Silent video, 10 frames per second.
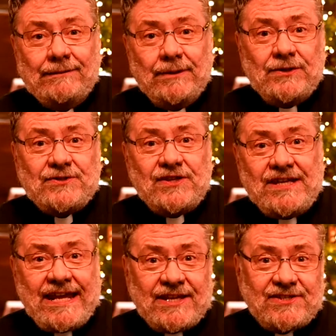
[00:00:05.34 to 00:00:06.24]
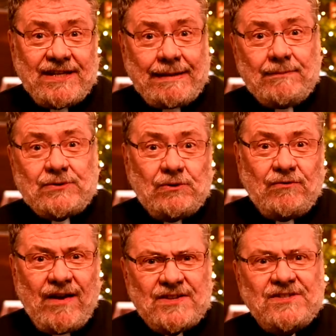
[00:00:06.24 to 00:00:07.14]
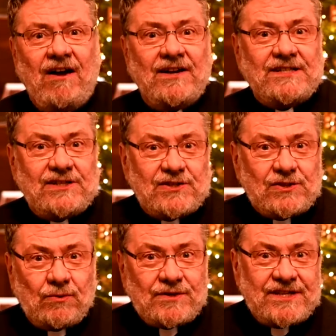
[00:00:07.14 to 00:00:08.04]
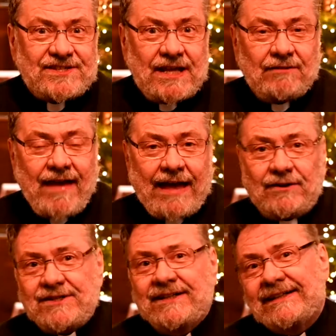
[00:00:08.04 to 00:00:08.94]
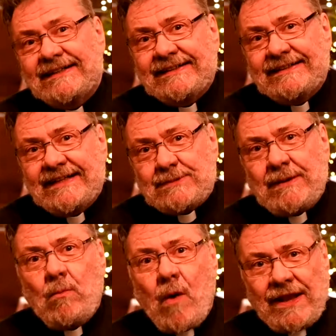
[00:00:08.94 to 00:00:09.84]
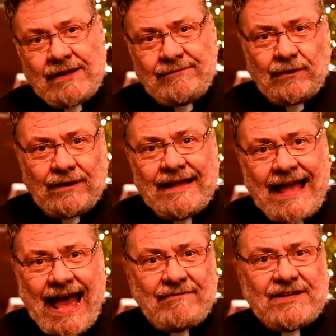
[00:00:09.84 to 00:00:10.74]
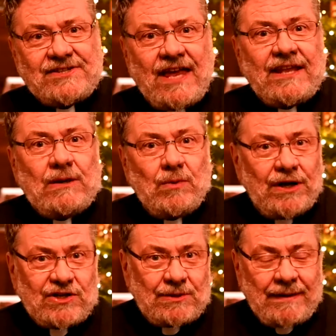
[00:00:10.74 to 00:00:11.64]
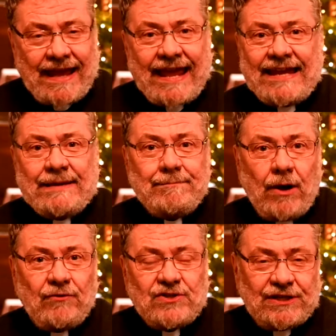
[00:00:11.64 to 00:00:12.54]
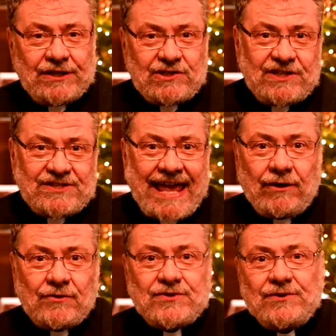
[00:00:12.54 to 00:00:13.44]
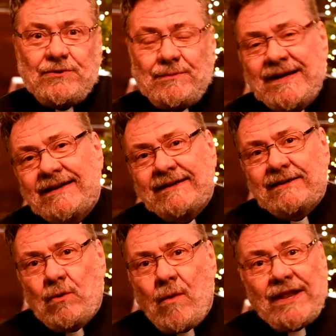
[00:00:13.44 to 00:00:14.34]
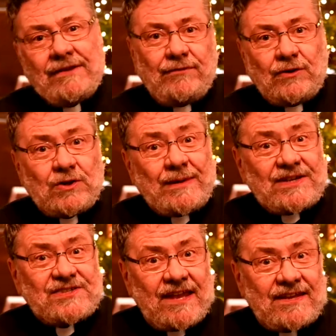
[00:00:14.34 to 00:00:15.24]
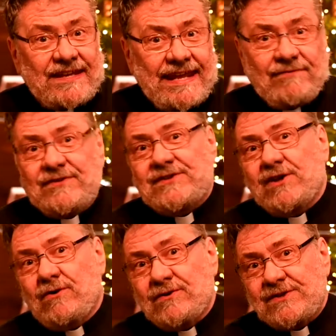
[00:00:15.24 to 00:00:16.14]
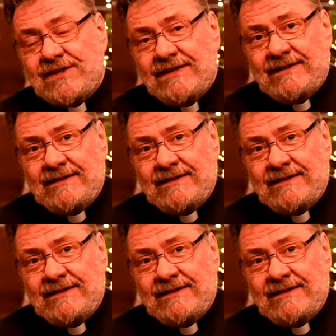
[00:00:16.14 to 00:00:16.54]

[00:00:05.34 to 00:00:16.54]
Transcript: because the year seems to have started to sort itself out. It's been wonderful having Sunday worship again in both churches and on Zoom. Wonderful doing Sunday evensongs.